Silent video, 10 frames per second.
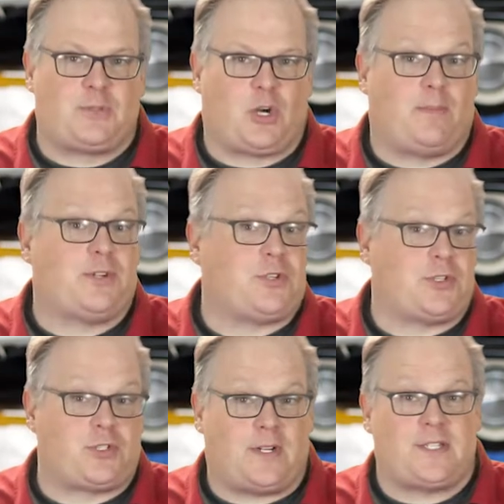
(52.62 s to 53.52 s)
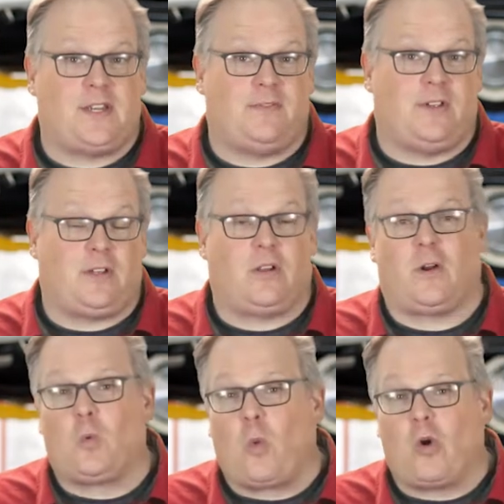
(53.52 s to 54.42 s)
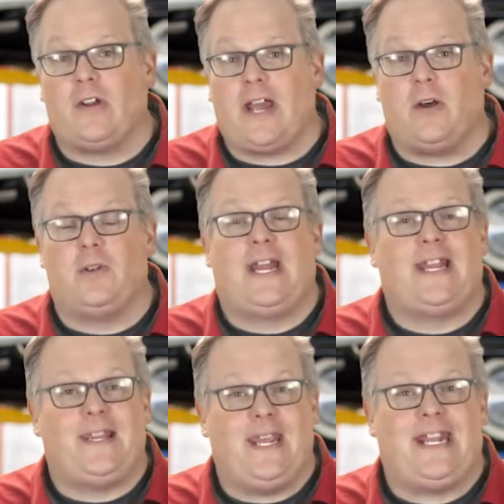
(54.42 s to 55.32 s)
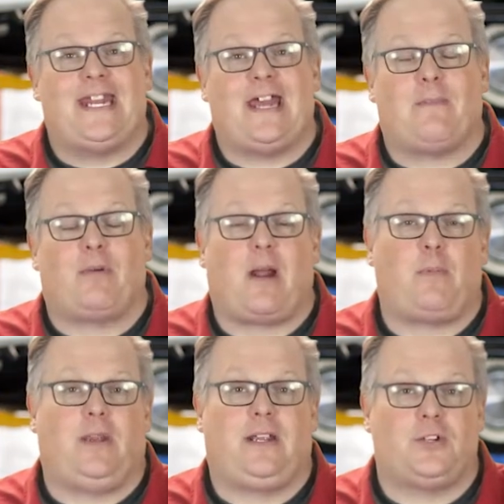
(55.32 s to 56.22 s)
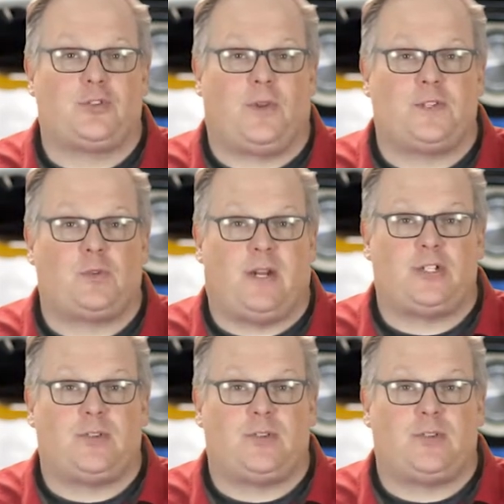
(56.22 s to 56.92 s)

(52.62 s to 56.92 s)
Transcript: absorbers or struts on the vehicle are worn out, they cannot properly control this weight